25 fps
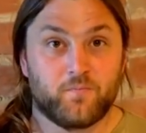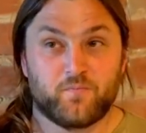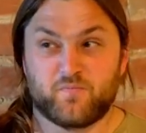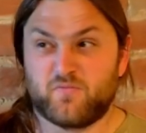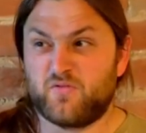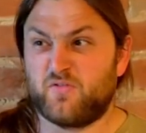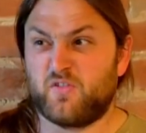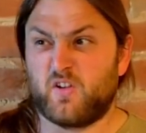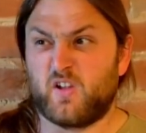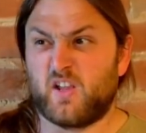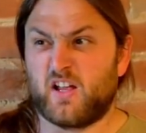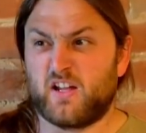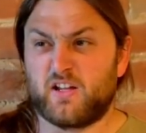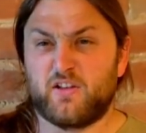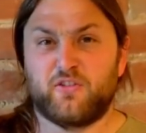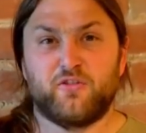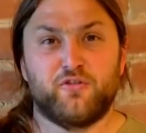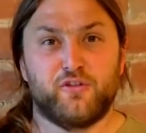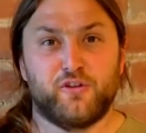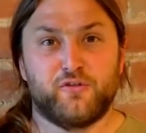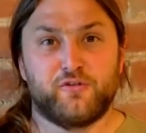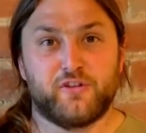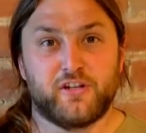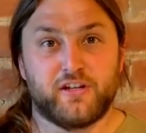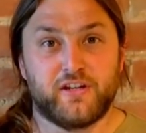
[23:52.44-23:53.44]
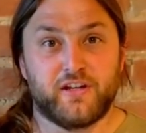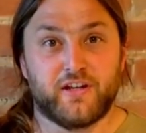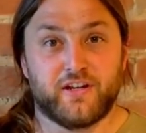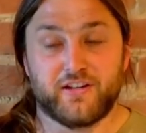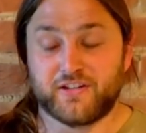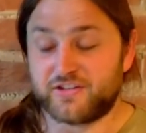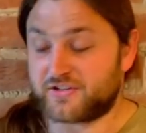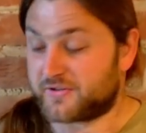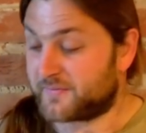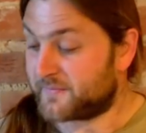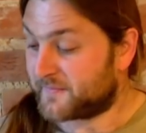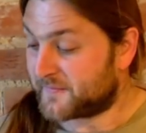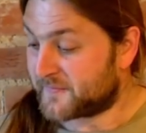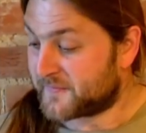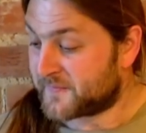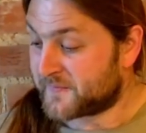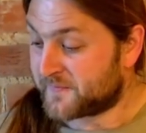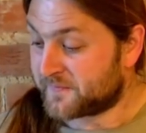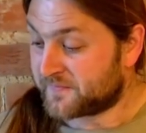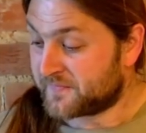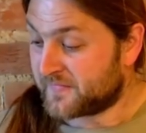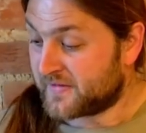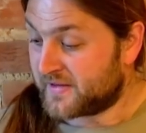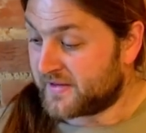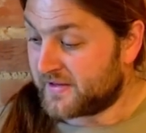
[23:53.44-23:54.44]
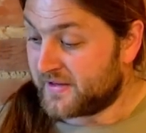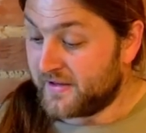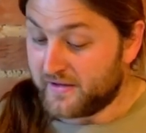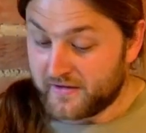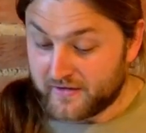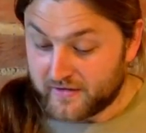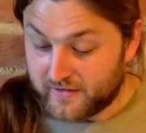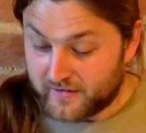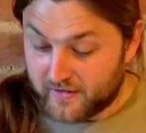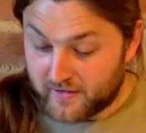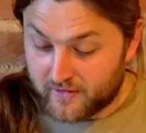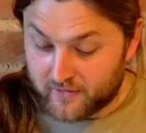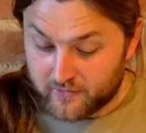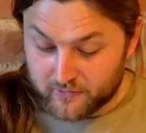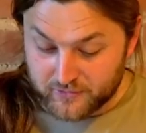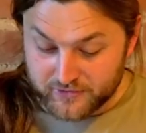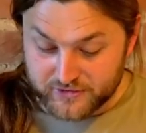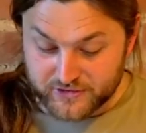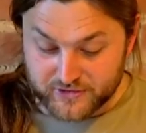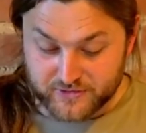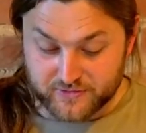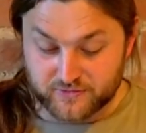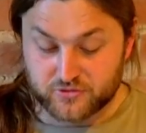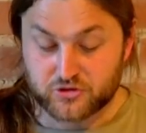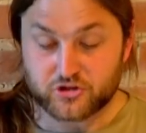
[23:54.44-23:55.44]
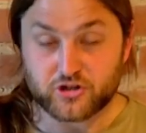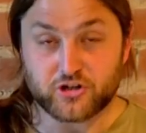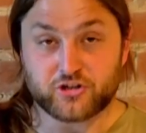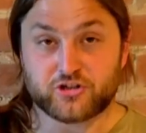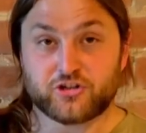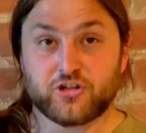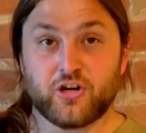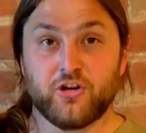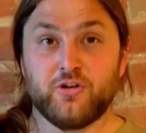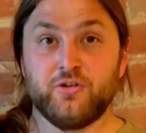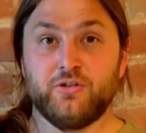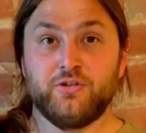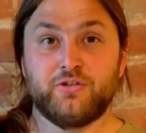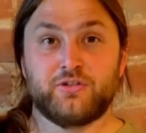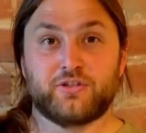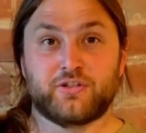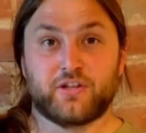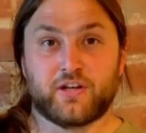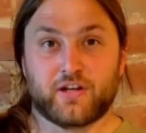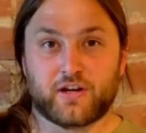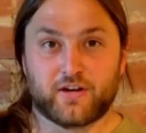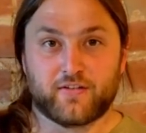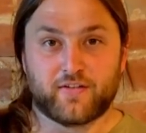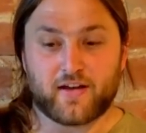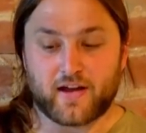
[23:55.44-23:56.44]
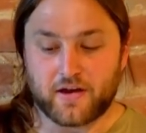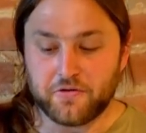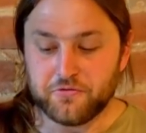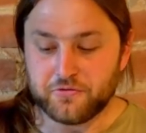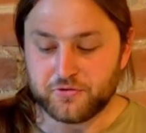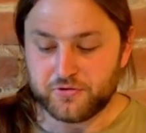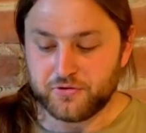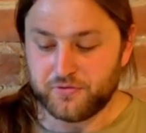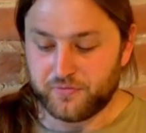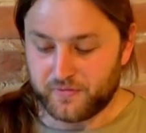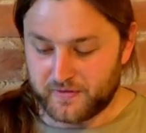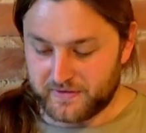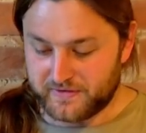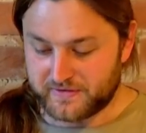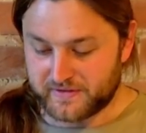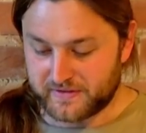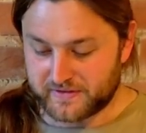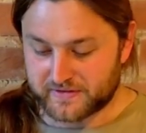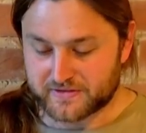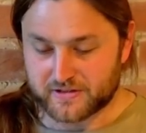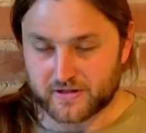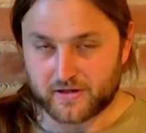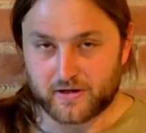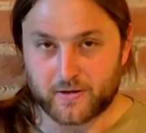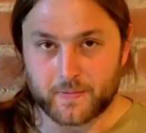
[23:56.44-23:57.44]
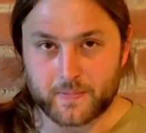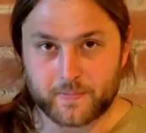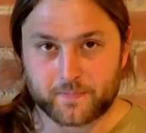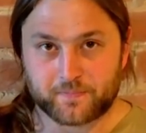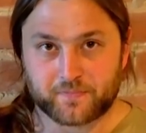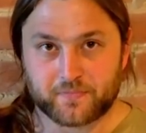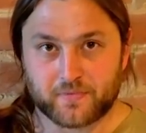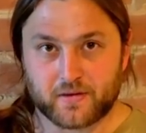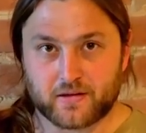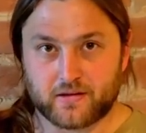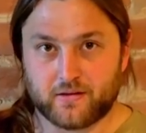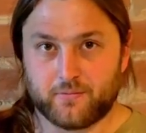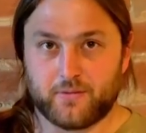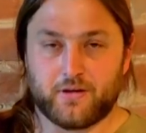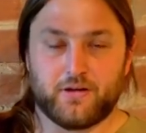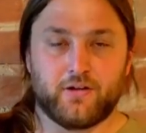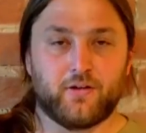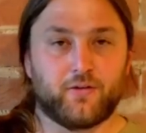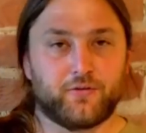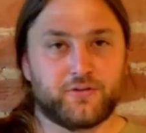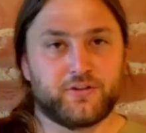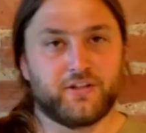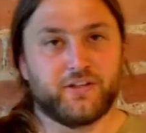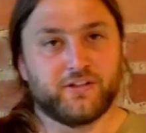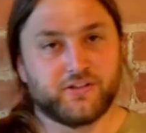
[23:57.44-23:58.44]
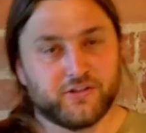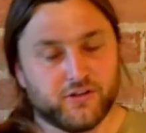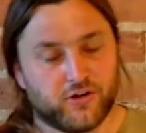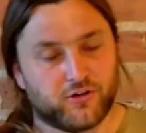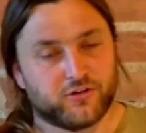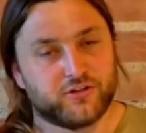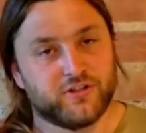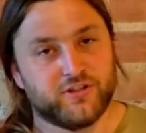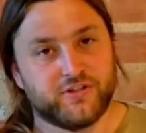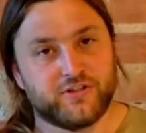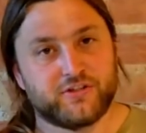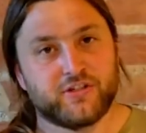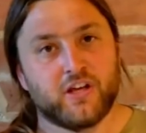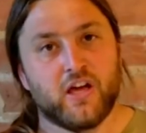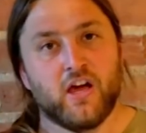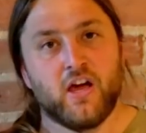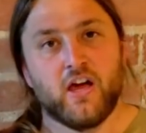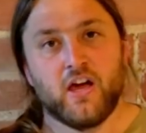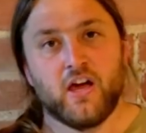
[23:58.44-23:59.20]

for like fifty years, which is just shows kind of how good these things are. I mean, obviously it's not as